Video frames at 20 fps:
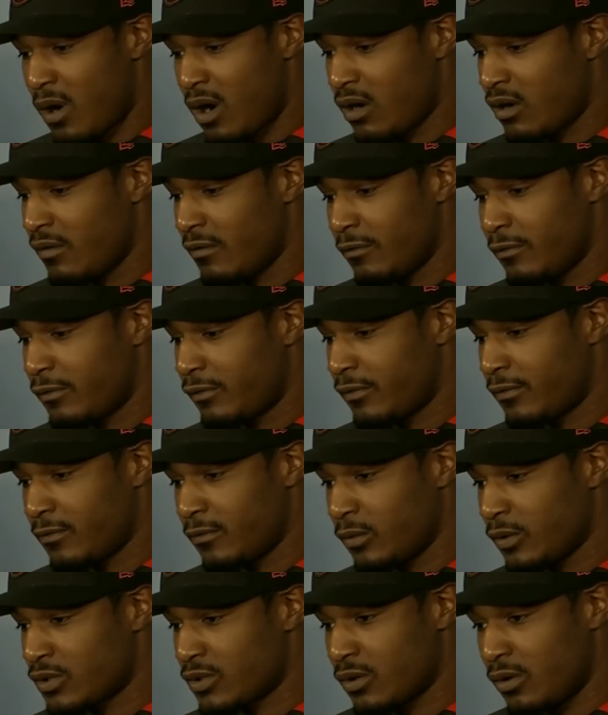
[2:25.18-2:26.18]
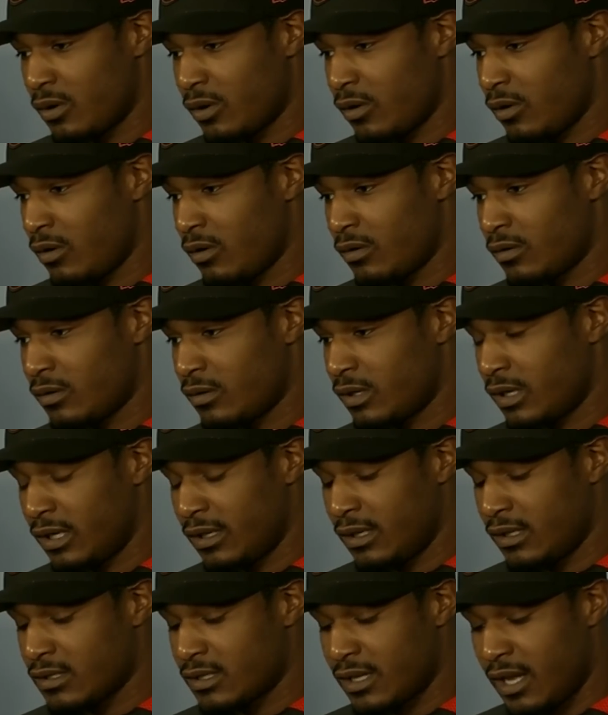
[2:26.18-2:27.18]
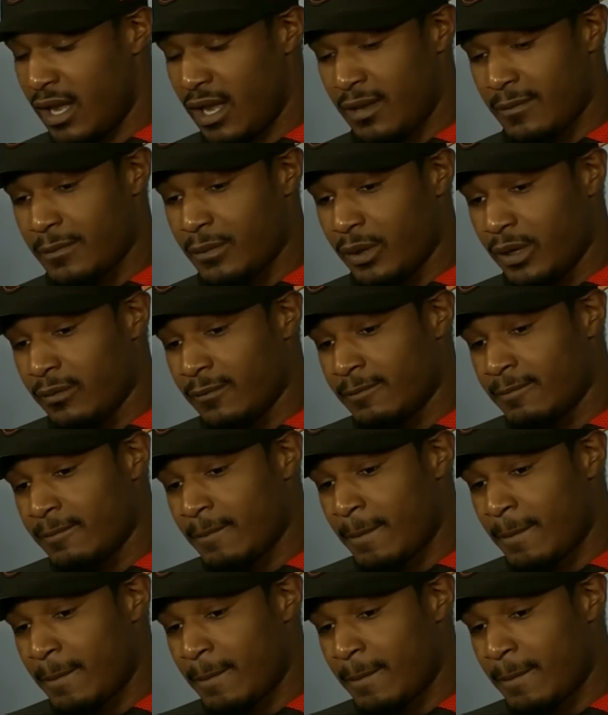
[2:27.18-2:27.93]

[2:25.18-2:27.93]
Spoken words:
part of what's going on in this game. But